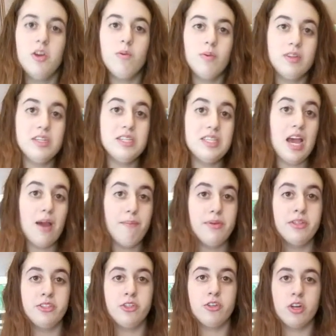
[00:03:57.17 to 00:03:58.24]
When this
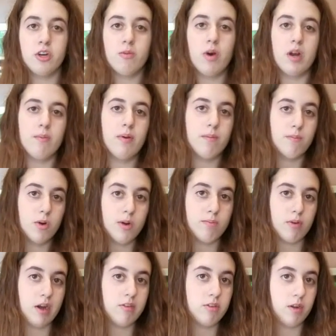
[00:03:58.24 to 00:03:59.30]
happens, you're gonna wanna put more
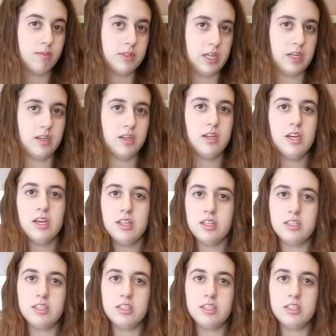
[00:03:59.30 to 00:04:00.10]
breadcrumbs in. This